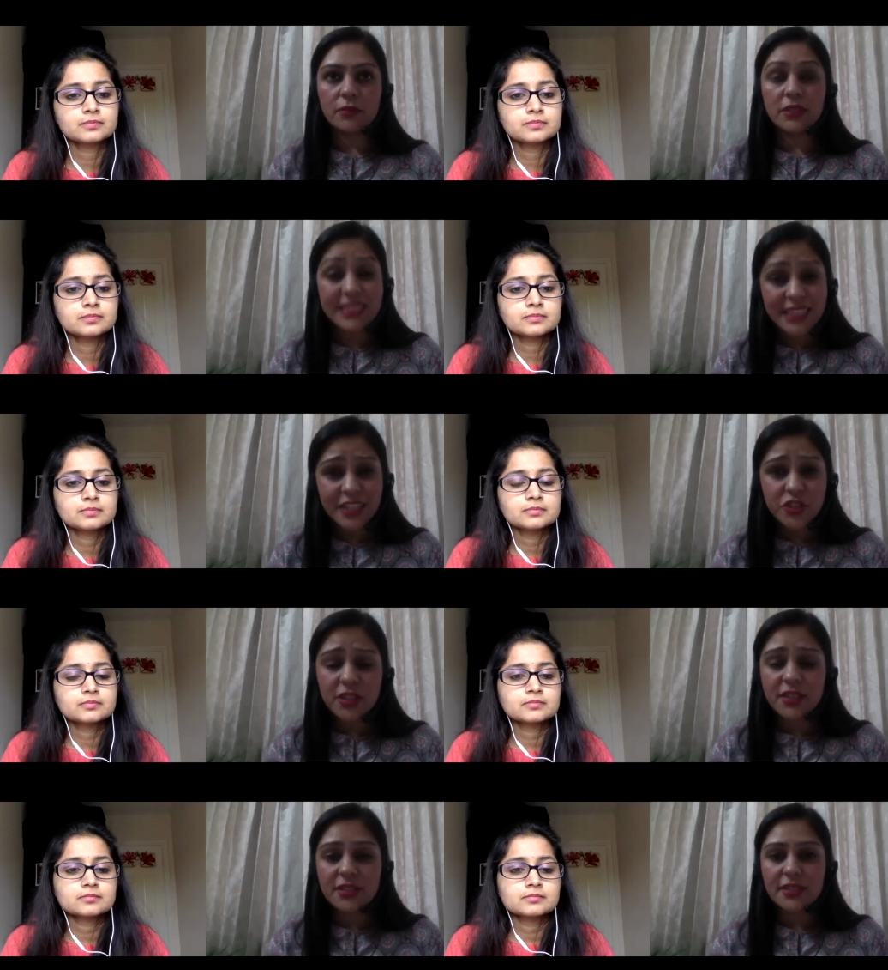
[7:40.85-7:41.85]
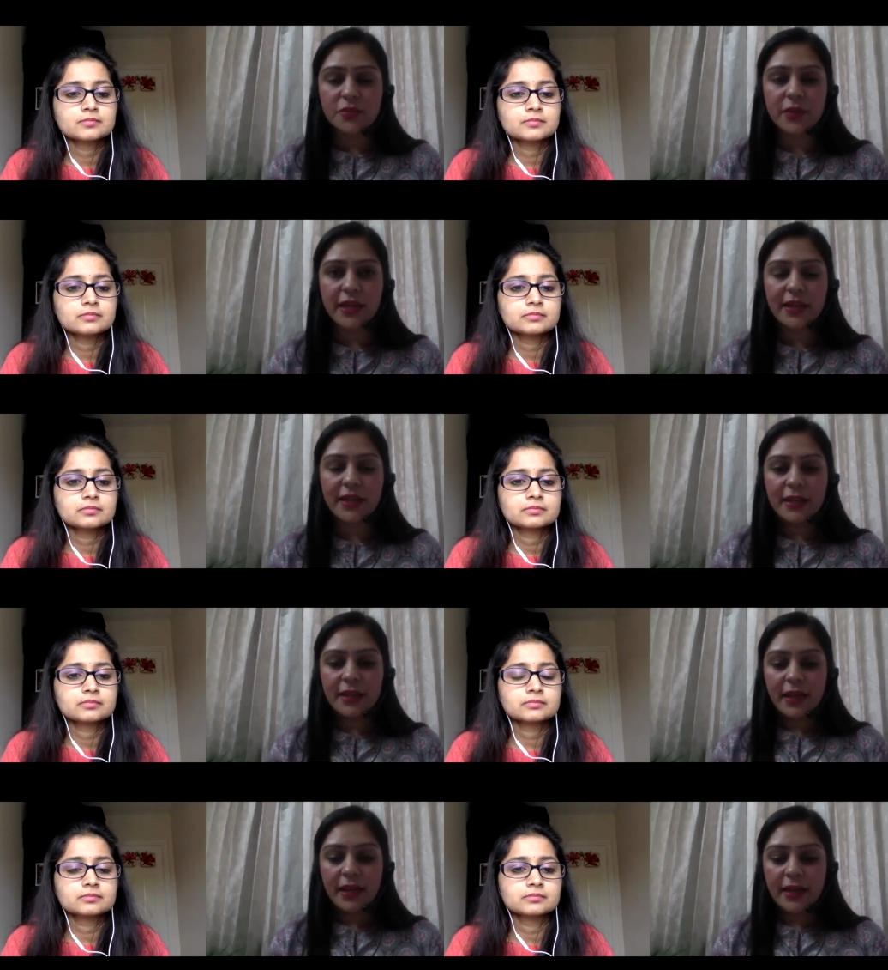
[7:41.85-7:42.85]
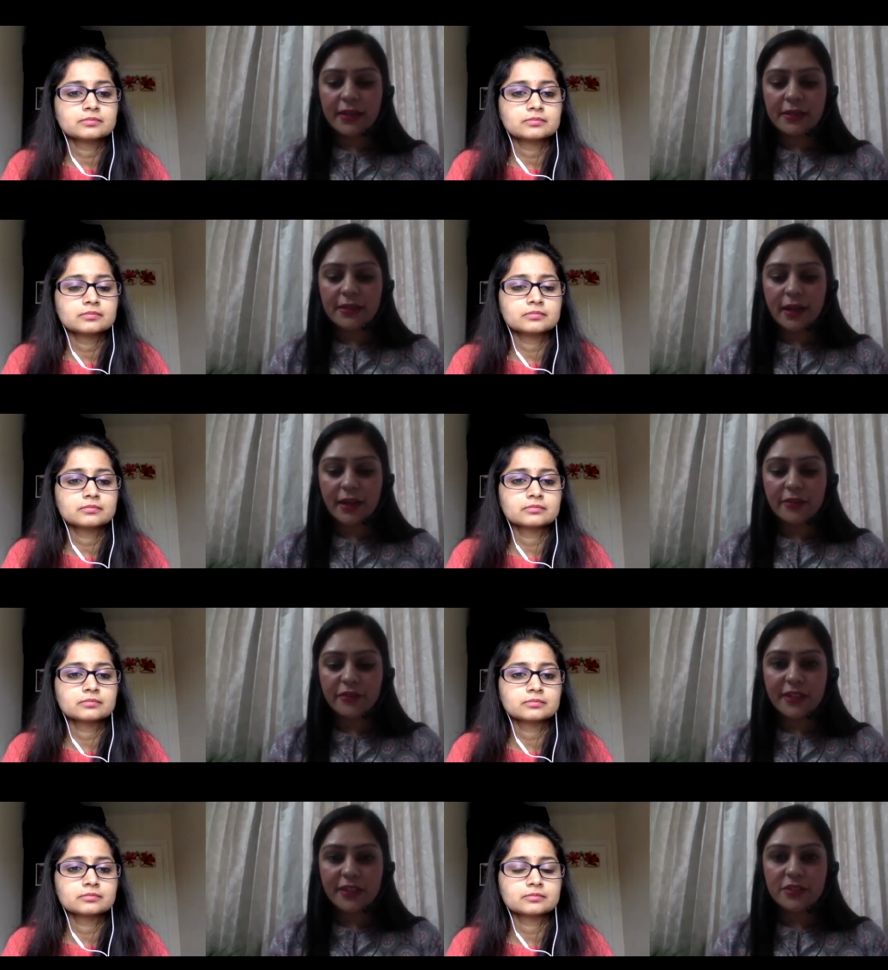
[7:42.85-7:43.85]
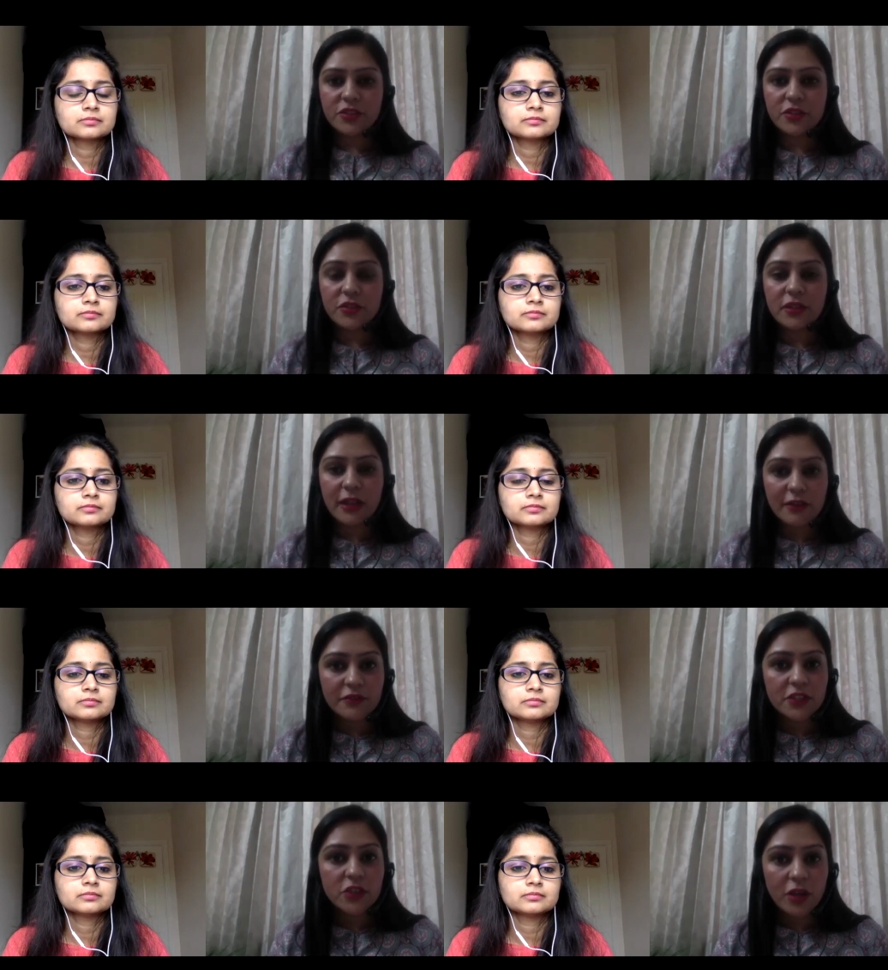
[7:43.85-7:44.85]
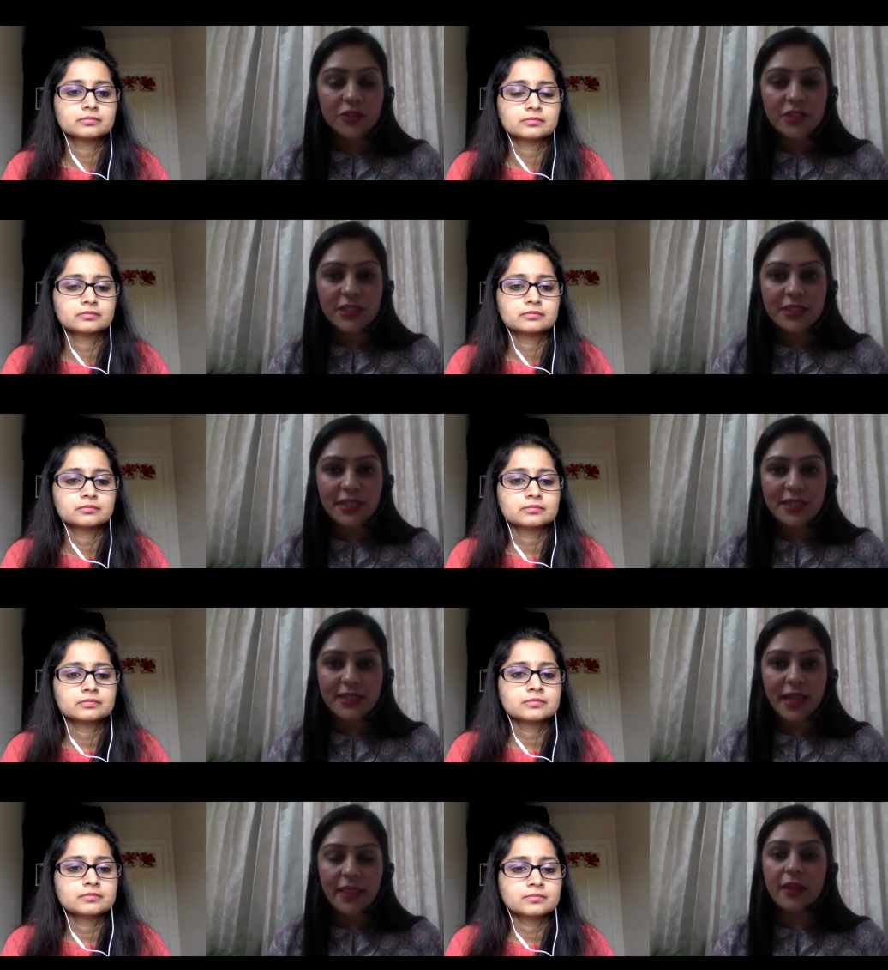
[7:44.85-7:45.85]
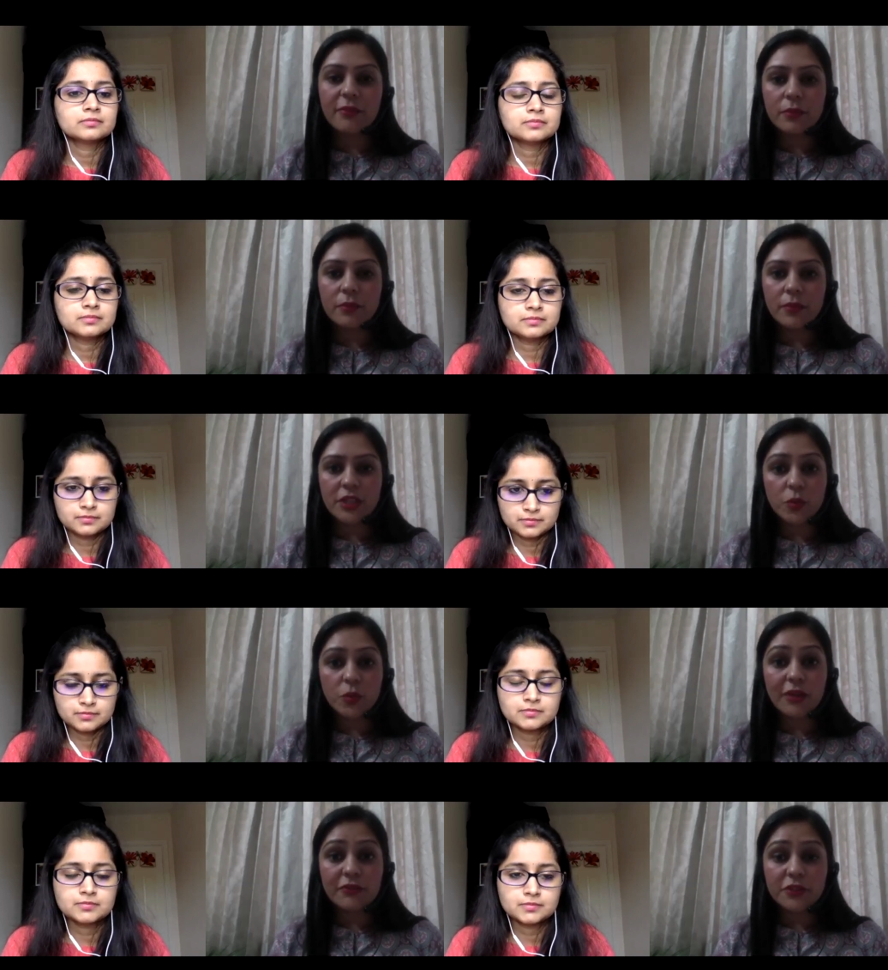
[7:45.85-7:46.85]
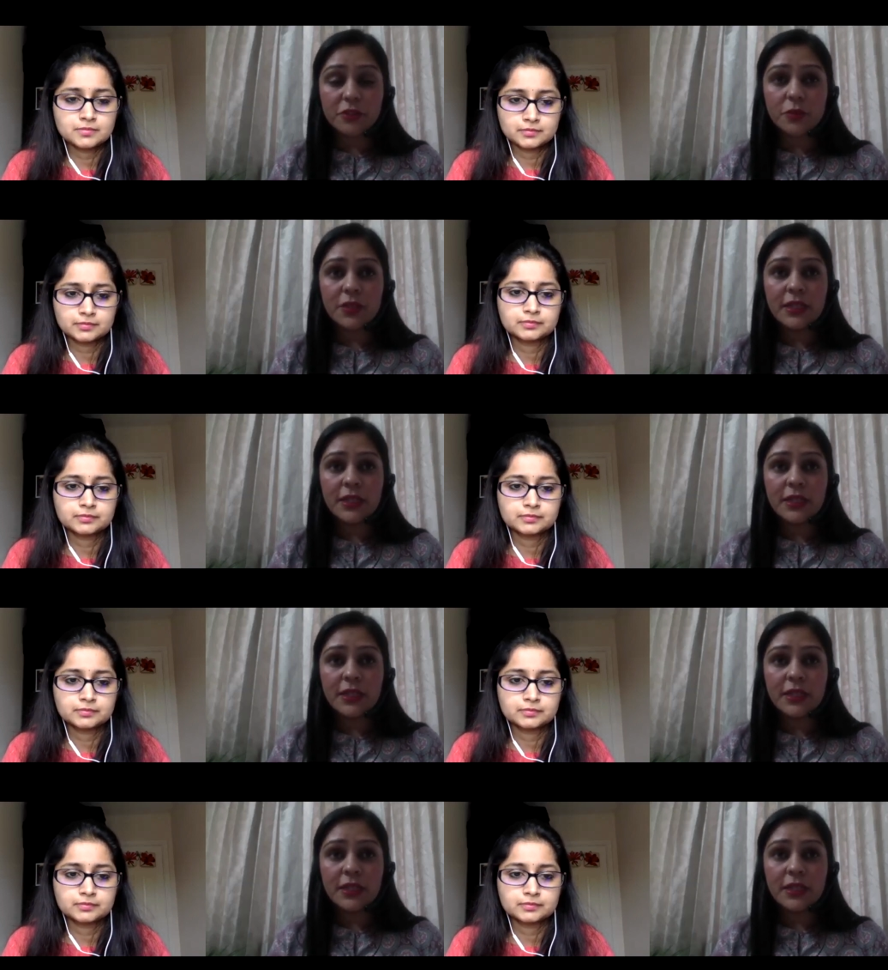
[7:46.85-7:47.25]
Speaker 1: teenagers as well, and I feel children love technology these days, and they are much more comfortable.